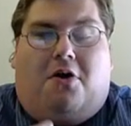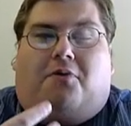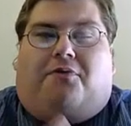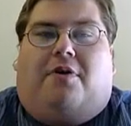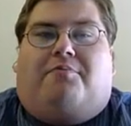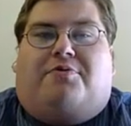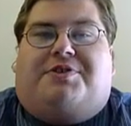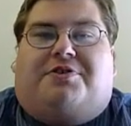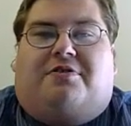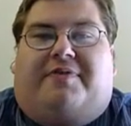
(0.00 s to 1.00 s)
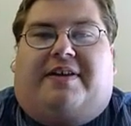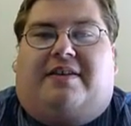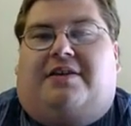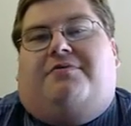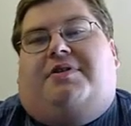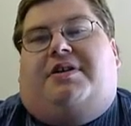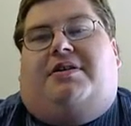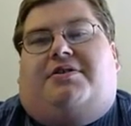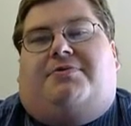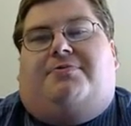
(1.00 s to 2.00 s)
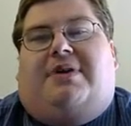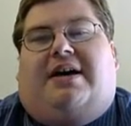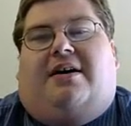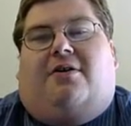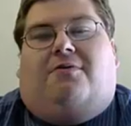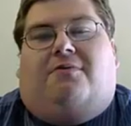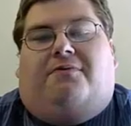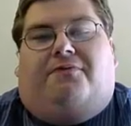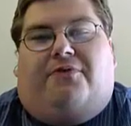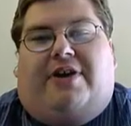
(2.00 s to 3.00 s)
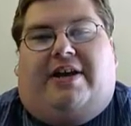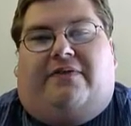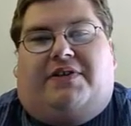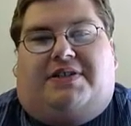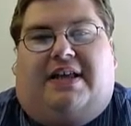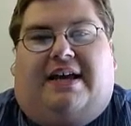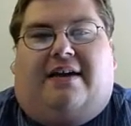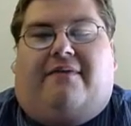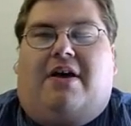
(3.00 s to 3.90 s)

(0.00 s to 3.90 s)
from preserving the Union to now freeing the slave.